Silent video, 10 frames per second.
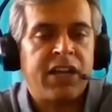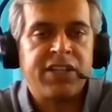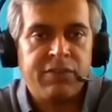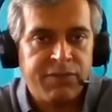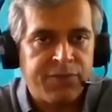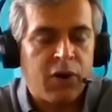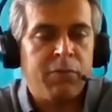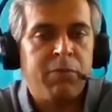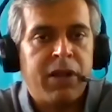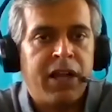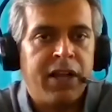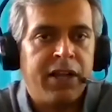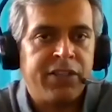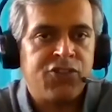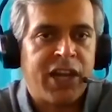starting from
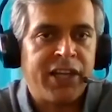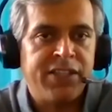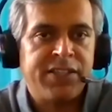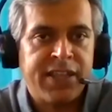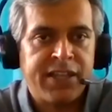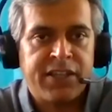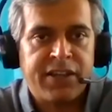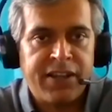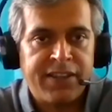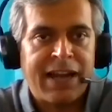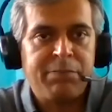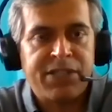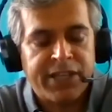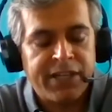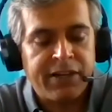the Chinese sector in that
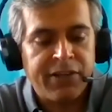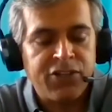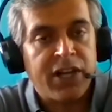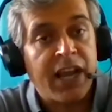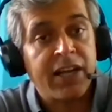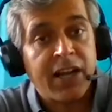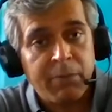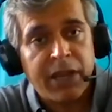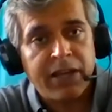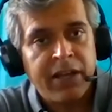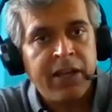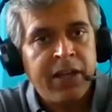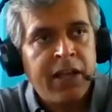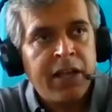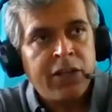particular region and coming
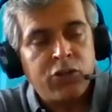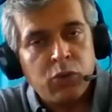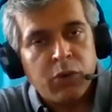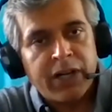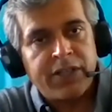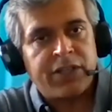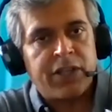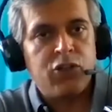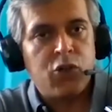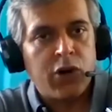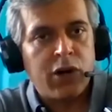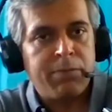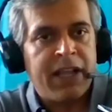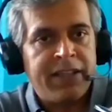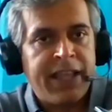towards
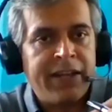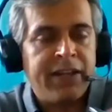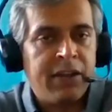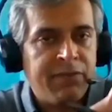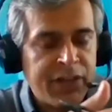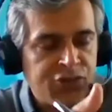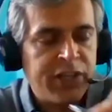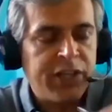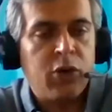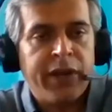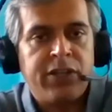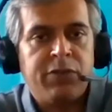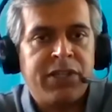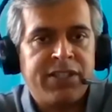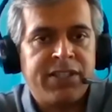Europe and then eventually going
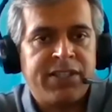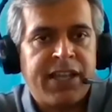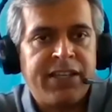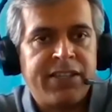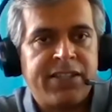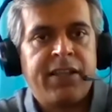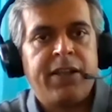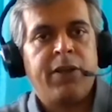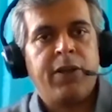towards the States,